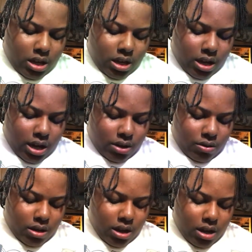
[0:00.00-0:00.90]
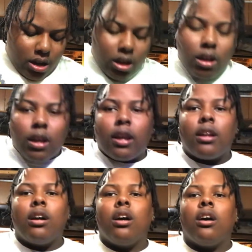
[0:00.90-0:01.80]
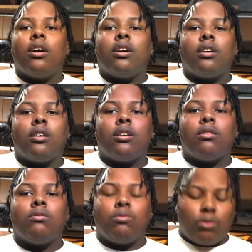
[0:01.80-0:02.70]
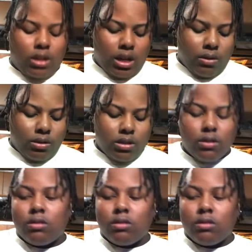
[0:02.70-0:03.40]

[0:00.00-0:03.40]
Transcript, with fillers: Casual day, and uh, what time was it?